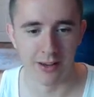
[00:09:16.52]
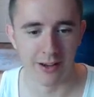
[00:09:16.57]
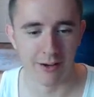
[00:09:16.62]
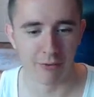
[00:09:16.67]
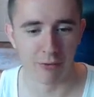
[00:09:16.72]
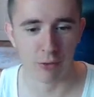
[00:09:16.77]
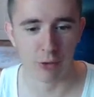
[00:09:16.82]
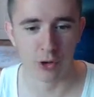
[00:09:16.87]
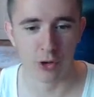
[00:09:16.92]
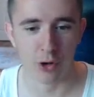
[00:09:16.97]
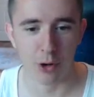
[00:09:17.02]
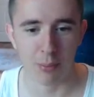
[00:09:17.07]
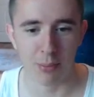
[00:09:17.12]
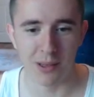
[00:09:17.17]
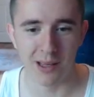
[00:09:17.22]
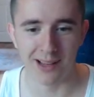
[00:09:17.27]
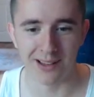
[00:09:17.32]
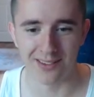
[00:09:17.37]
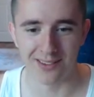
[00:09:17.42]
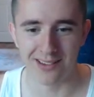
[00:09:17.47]
for
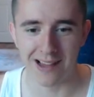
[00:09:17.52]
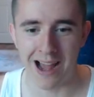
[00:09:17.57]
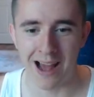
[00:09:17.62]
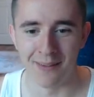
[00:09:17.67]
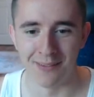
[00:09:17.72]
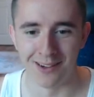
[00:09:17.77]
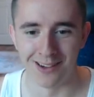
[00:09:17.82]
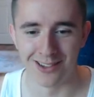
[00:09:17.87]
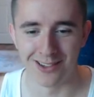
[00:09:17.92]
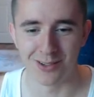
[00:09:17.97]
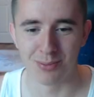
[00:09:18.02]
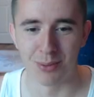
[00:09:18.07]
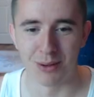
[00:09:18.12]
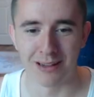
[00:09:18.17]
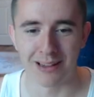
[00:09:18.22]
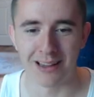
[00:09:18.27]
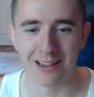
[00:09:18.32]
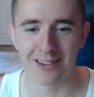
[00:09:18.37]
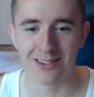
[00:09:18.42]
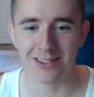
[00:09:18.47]
European standards,
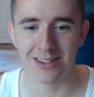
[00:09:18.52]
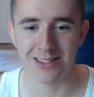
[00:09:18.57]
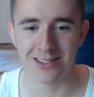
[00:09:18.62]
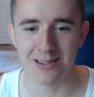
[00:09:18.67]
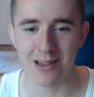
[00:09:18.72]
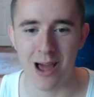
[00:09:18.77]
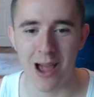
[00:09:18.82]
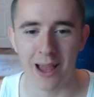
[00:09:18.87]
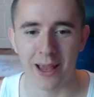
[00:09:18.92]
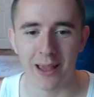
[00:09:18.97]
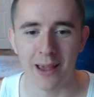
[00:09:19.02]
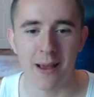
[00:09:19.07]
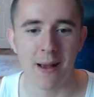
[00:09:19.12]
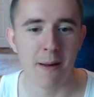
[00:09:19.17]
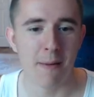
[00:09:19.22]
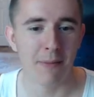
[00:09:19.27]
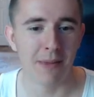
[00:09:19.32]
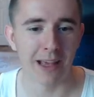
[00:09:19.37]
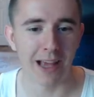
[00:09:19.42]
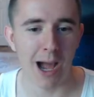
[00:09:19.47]
but it's just like
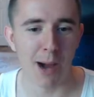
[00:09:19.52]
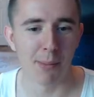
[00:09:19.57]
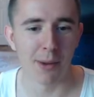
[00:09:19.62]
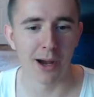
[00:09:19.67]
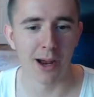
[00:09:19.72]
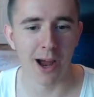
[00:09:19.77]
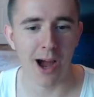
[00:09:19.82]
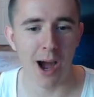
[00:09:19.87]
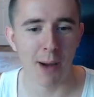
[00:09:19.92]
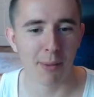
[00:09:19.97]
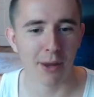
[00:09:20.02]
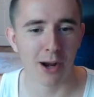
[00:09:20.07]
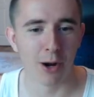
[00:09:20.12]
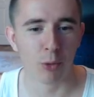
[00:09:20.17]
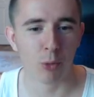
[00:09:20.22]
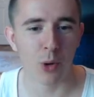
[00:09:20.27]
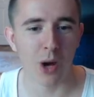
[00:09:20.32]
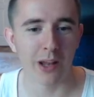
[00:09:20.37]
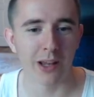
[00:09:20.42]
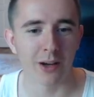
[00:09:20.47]
I'm gonna
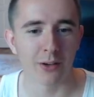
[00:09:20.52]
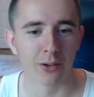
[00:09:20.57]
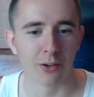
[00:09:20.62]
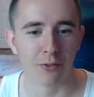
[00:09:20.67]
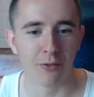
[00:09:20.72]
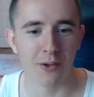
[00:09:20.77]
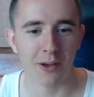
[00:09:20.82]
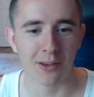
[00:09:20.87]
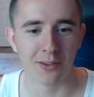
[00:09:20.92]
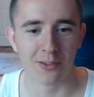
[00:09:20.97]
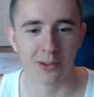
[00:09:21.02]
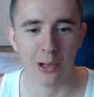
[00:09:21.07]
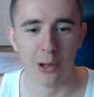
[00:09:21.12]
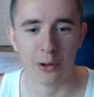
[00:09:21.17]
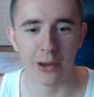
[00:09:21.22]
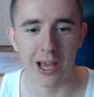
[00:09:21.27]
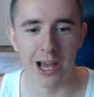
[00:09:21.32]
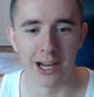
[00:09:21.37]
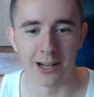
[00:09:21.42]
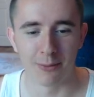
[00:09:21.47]
run out of things to
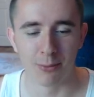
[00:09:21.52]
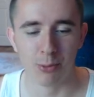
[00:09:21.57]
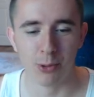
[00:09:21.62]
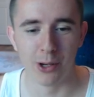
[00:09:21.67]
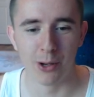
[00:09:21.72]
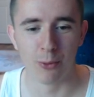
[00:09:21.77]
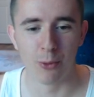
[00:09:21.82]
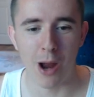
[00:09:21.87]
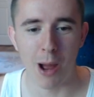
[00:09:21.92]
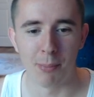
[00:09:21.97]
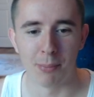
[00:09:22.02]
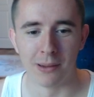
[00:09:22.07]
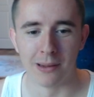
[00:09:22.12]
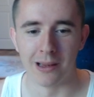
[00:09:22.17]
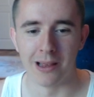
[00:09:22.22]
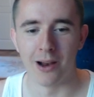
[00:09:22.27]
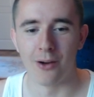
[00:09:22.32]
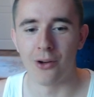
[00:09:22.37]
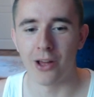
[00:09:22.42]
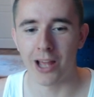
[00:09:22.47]
look at pretty
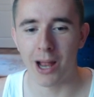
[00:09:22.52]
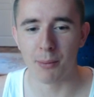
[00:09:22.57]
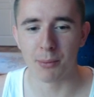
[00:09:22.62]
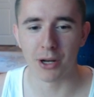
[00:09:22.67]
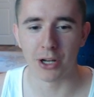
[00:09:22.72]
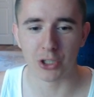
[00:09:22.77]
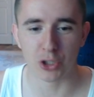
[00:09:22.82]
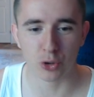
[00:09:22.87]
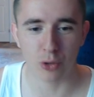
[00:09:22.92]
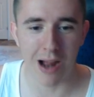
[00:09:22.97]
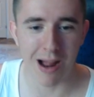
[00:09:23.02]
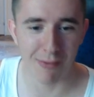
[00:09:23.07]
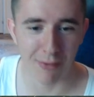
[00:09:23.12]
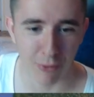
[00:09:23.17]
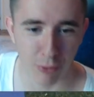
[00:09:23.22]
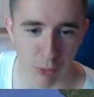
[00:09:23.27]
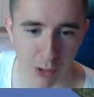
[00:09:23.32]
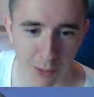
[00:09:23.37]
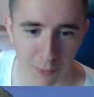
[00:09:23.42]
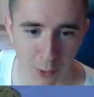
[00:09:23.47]
rapidly here. Like I'm gonna travel
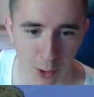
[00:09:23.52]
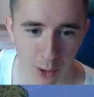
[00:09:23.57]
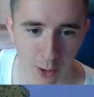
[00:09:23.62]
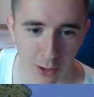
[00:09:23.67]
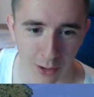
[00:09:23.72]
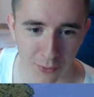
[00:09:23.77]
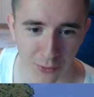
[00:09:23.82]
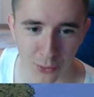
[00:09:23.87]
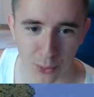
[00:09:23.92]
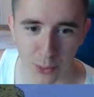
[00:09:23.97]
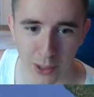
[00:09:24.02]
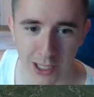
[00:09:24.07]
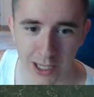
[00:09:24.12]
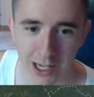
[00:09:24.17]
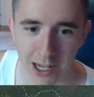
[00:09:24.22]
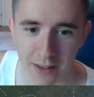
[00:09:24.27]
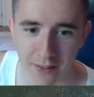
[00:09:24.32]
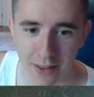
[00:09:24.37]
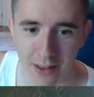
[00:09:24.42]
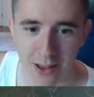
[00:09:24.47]
throughout all of
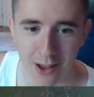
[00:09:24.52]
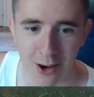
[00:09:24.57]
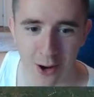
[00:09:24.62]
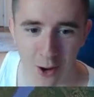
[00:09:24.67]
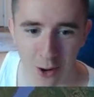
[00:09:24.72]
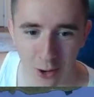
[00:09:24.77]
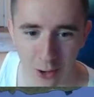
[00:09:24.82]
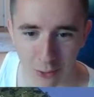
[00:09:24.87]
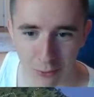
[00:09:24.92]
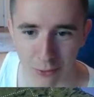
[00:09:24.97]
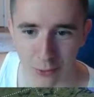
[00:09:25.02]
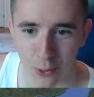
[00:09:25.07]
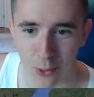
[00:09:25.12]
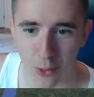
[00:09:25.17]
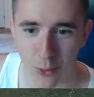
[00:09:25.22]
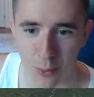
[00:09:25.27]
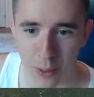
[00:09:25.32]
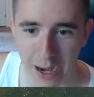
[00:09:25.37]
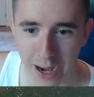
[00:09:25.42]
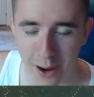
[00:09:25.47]
Sweden, all of
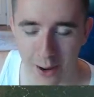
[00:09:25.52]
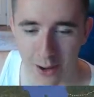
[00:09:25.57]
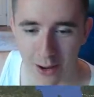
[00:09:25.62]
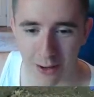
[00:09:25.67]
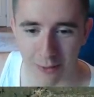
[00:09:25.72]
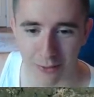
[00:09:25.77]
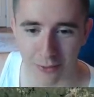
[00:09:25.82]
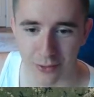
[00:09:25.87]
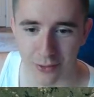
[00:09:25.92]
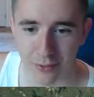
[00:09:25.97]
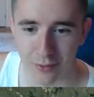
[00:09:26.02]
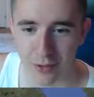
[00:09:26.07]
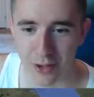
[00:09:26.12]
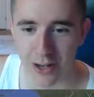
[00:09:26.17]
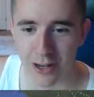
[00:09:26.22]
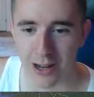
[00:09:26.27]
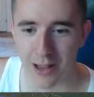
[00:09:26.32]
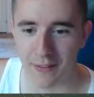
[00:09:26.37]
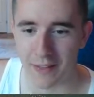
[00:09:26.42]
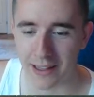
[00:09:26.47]
Norway, all of
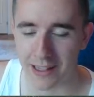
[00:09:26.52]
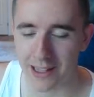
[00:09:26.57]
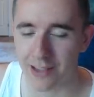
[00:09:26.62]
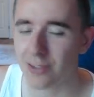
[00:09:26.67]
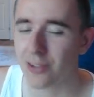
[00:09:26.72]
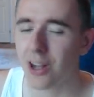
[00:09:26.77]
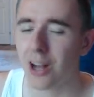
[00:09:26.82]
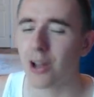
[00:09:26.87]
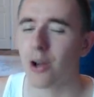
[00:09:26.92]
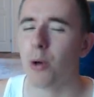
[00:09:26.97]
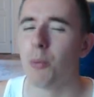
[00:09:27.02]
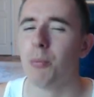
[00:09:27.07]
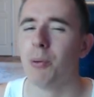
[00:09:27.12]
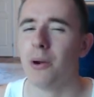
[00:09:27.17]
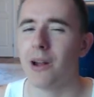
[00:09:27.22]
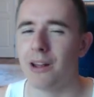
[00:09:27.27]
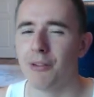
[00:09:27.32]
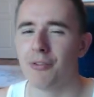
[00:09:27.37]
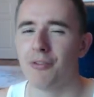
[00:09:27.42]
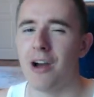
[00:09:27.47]
Finland. Like it's gonna go
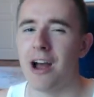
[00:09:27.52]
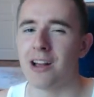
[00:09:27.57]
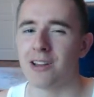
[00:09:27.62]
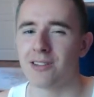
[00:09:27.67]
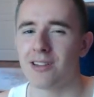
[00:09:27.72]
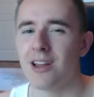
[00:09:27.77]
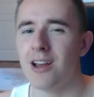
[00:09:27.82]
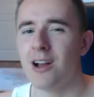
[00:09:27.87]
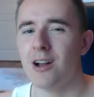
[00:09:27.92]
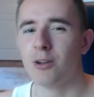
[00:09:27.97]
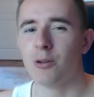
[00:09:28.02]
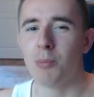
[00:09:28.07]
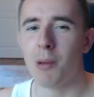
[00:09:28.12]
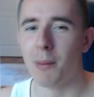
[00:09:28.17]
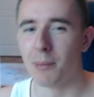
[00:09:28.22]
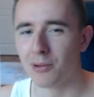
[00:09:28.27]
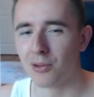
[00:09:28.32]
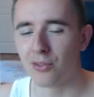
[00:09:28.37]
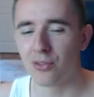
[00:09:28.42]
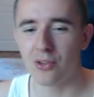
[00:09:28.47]
pretty fast to be
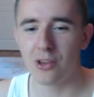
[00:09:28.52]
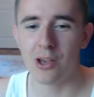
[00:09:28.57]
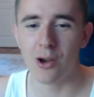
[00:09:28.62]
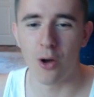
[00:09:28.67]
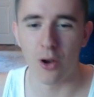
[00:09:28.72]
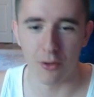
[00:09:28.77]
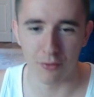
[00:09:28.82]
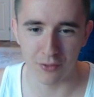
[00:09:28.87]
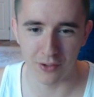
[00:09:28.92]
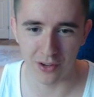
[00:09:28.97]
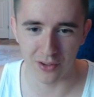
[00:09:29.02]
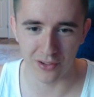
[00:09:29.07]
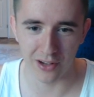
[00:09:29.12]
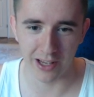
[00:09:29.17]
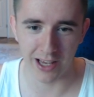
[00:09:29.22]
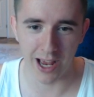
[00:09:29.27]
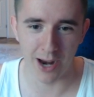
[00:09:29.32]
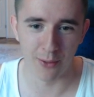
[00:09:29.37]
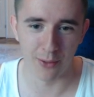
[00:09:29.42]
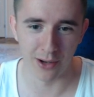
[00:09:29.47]
able to see all of this
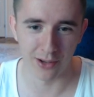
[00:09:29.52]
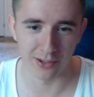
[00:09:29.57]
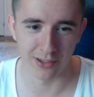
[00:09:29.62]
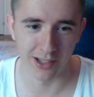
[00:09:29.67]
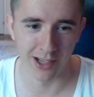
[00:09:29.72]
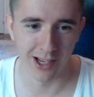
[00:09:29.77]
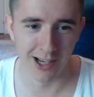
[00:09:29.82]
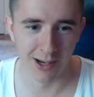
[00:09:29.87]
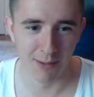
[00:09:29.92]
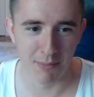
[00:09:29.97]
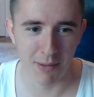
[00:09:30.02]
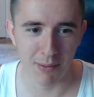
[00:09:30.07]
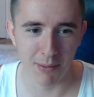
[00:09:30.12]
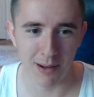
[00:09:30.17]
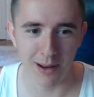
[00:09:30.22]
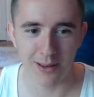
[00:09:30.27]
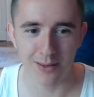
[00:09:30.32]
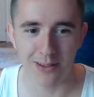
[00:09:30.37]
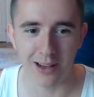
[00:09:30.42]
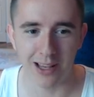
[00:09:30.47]
like areas.
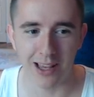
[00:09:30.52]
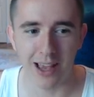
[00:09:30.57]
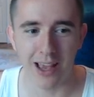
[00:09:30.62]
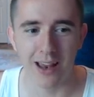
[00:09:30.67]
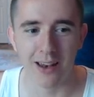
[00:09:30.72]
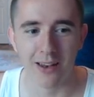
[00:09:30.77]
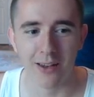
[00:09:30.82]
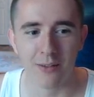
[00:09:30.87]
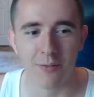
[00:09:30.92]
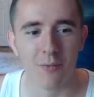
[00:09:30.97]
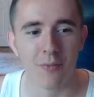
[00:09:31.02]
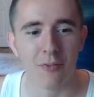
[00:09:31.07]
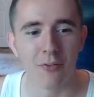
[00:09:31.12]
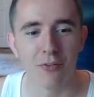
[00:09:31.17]
Meanwhile, it's like in